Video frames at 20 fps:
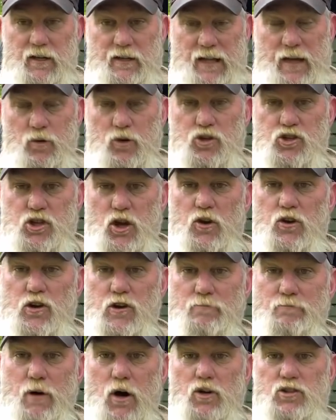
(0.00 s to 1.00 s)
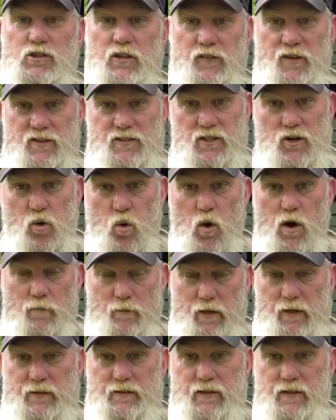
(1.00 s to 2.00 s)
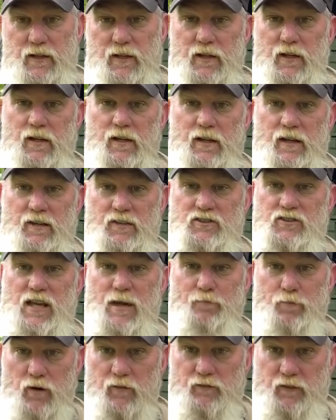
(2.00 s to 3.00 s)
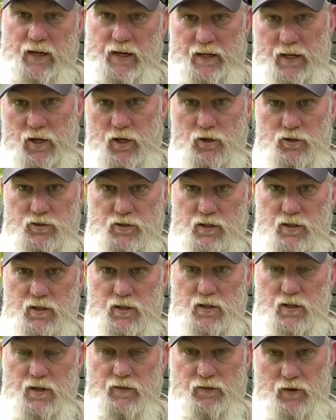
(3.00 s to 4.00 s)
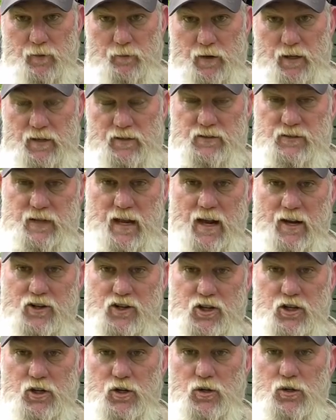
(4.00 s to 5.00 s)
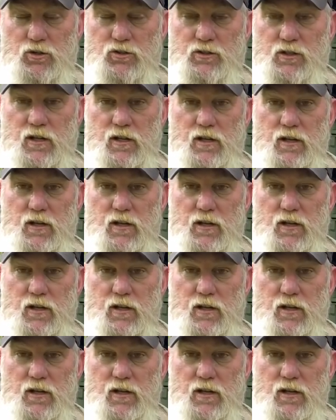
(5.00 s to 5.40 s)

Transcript: they will show you most of this equipment in separate videos from this. Now, I choose